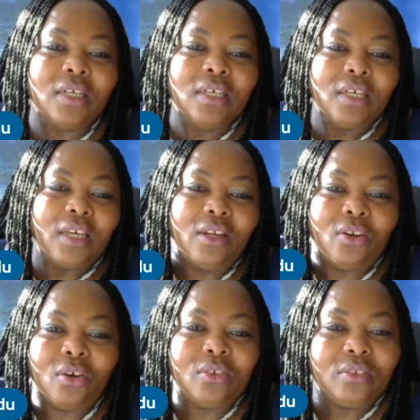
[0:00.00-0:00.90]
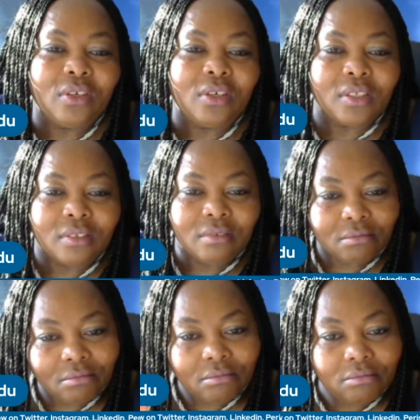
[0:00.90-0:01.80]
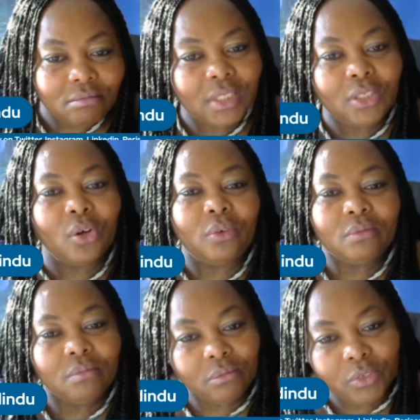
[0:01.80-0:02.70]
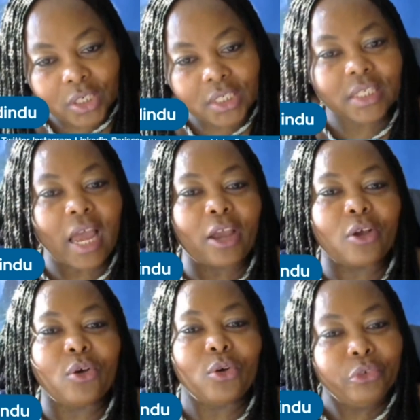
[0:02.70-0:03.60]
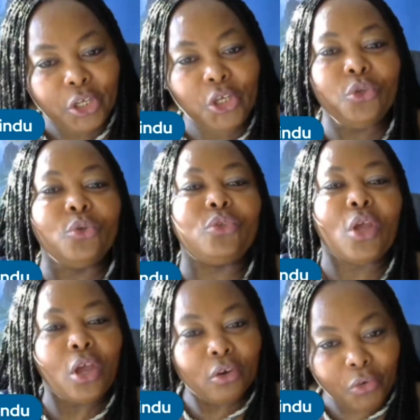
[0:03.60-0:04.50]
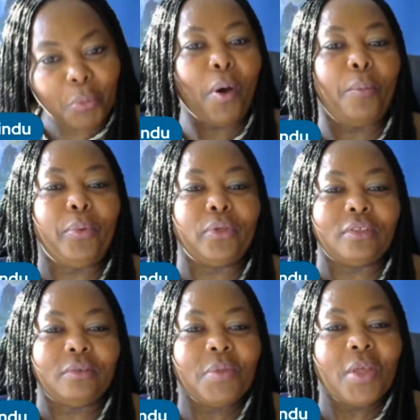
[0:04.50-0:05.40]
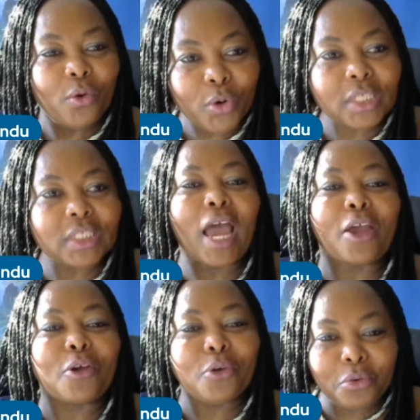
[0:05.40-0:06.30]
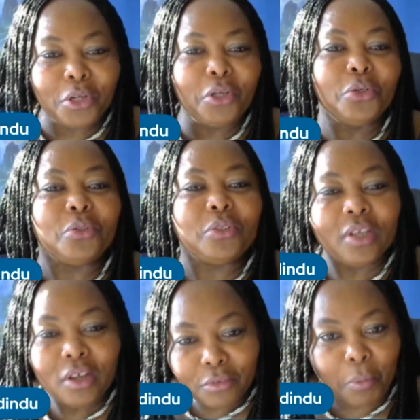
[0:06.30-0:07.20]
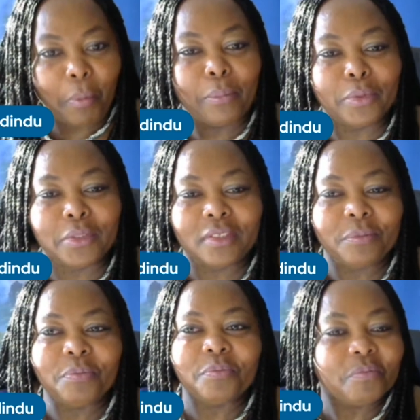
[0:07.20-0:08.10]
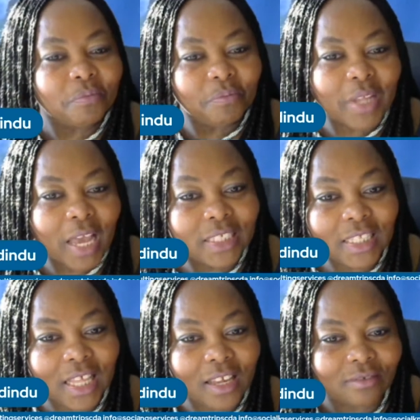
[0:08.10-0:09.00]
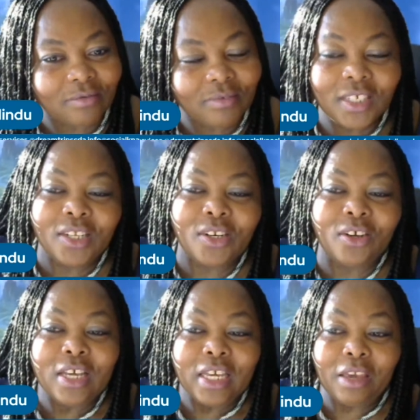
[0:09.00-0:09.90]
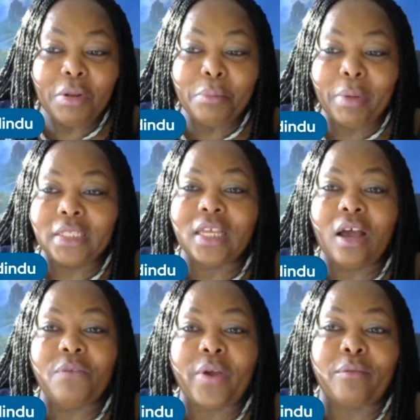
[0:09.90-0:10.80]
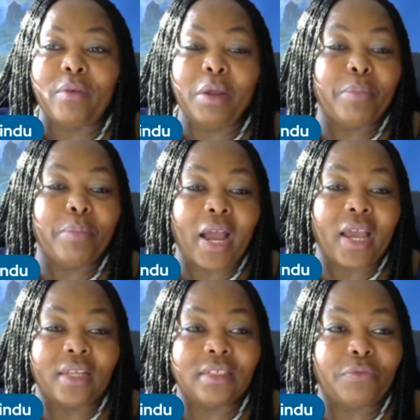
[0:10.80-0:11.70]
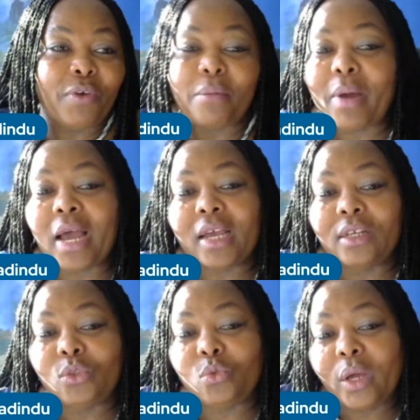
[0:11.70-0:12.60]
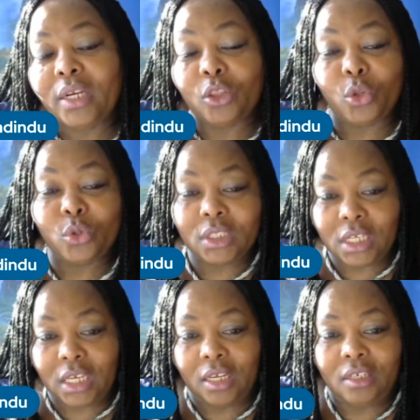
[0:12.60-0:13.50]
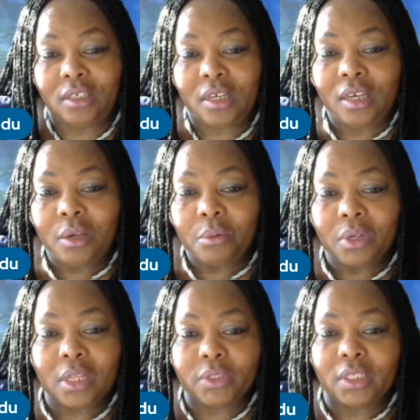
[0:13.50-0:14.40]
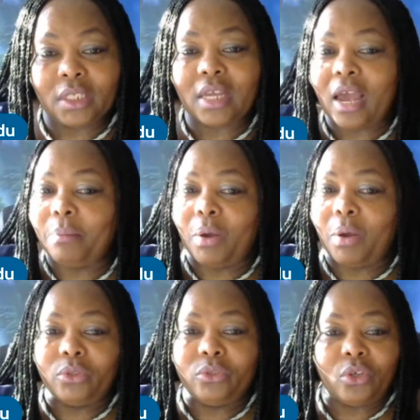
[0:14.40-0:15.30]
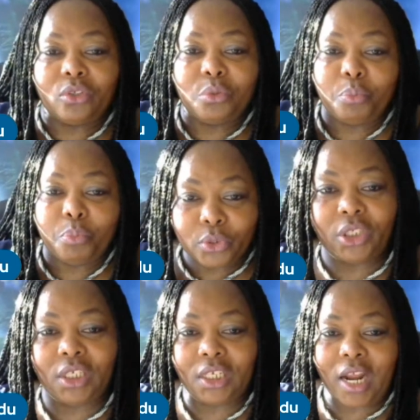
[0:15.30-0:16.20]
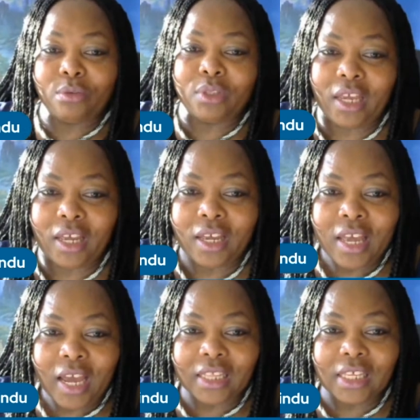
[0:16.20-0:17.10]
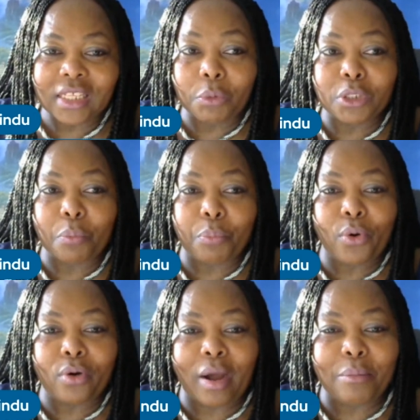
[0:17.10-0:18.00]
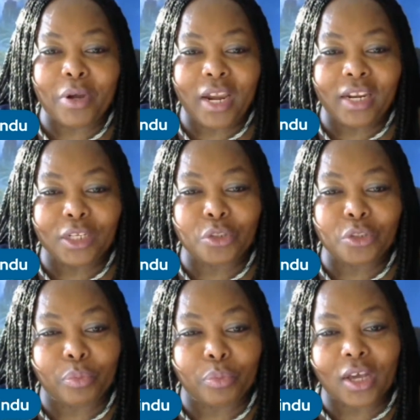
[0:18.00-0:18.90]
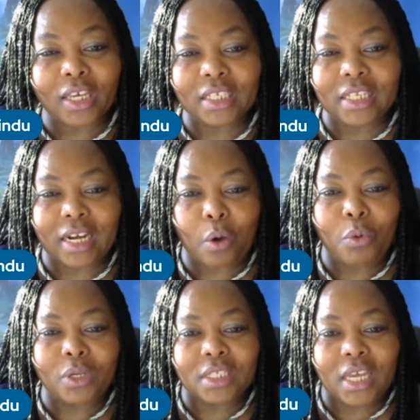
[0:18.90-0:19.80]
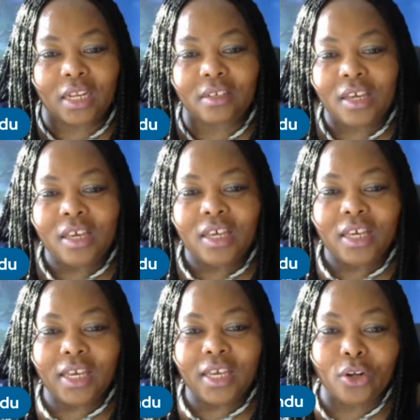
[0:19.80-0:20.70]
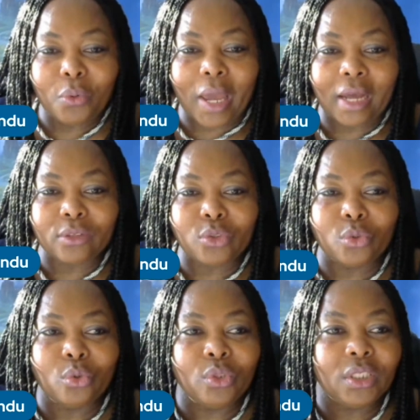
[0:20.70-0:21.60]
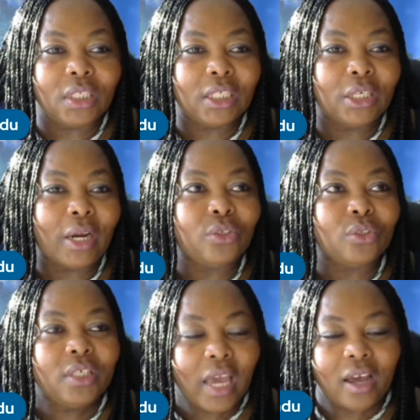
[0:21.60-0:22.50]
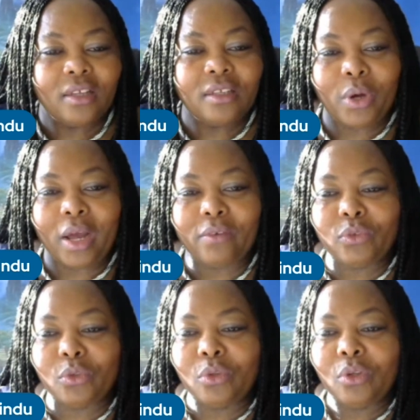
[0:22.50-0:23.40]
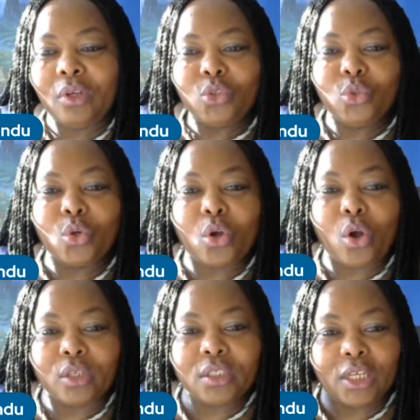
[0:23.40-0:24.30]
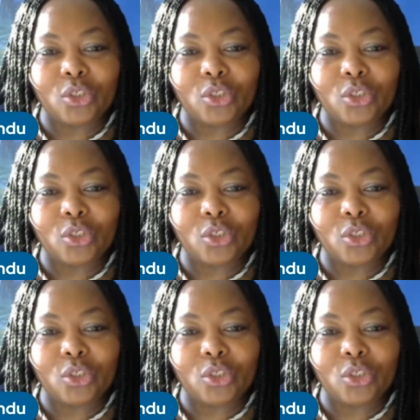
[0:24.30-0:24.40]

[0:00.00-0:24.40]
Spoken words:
You know, you can, you know, recycle, reuse, repurpose. Recycle, reuse, repurpose. That's the thing, you know. Even myself, I went back as far back as 2013, but there was a time I was just pushing it out there. I think there was a program related to blogging that I was in. You know, we had to actually, yeah, we have to do content all the